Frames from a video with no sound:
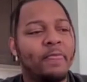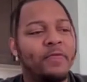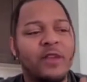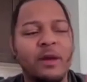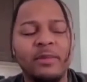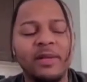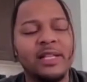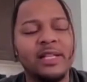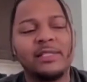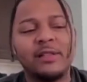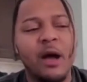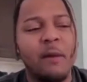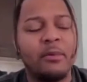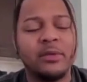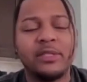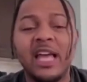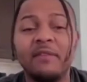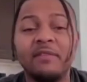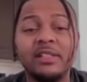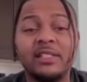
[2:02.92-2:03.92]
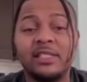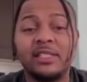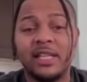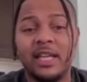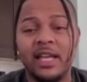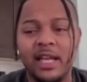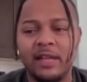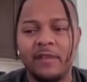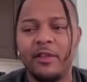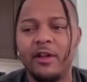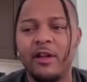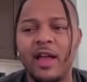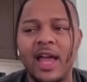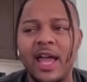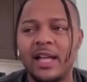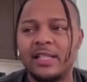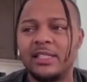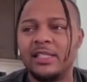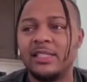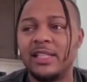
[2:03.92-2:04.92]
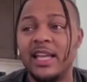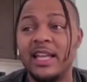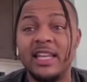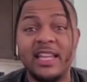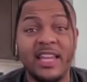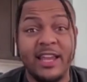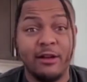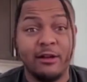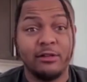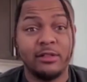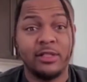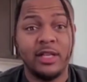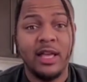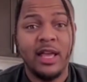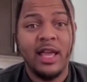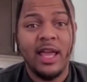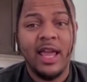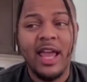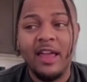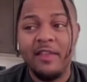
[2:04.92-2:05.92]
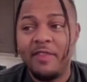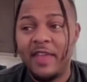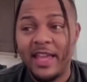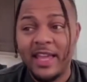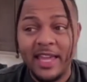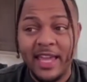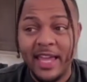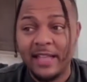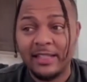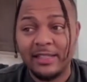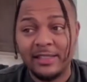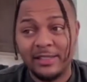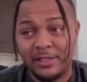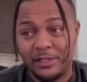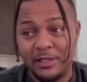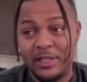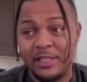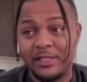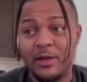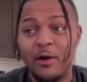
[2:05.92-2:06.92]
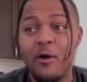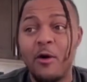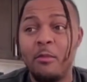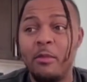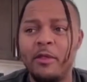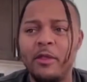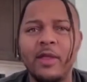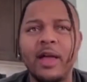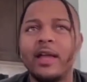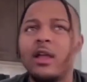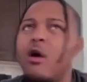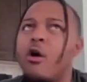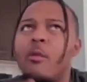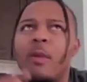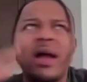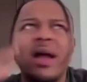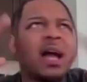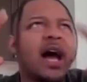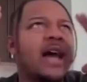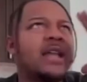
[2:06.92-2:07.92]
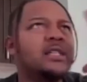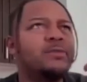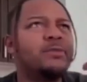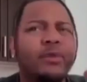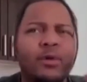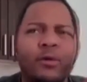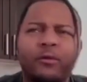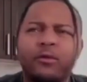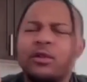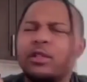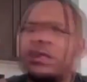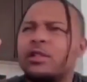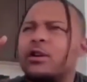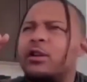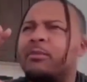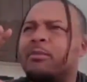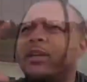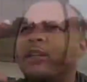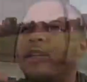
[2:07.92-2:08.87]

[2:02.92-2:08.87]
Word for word: some of these couples haven't seen their exes in years and they get to this home and they're like, oh my God, it's beautiful. This is going to